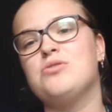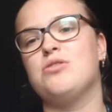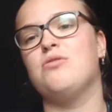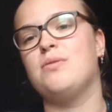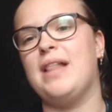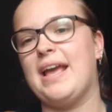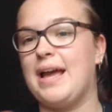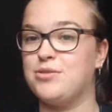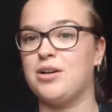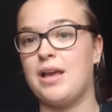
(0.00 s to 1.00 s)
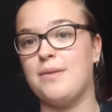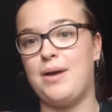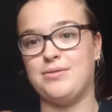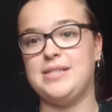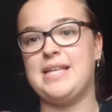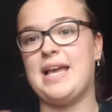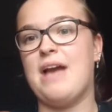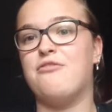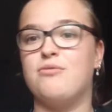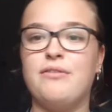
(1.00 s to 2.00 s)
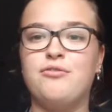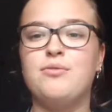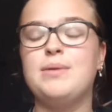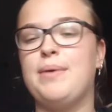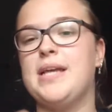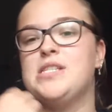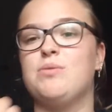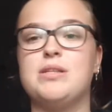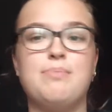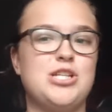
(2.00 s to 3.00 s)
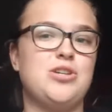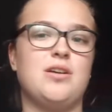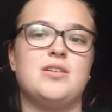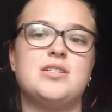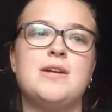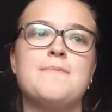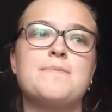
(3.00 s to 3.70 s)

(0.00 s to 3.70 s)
So like I'm talking about this, I have a Ravelry page with pictures.